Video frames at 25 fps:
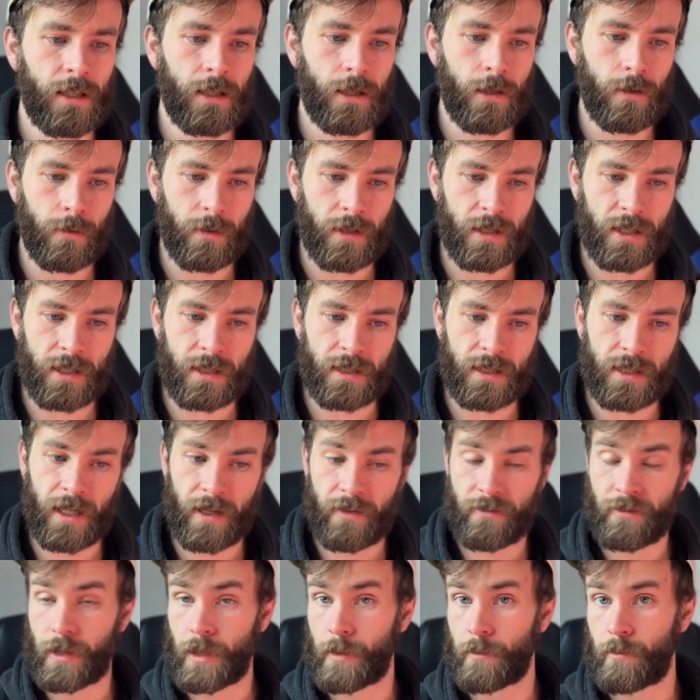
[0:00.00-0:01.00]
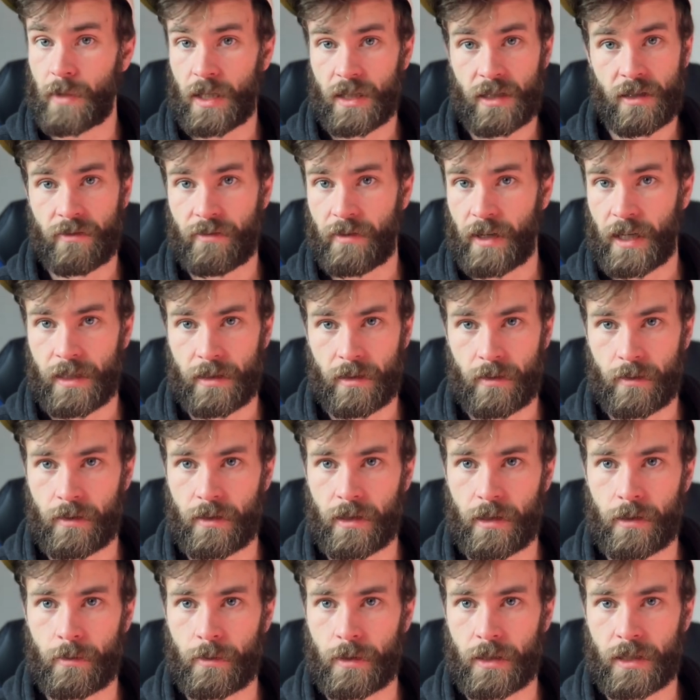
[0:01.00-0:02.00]
which is definitely much faster
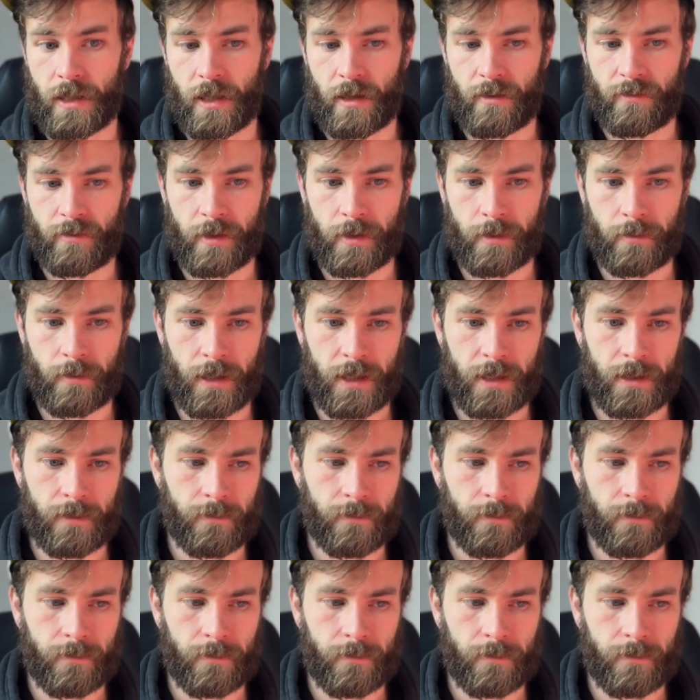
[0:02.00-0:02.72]
than a recovery run.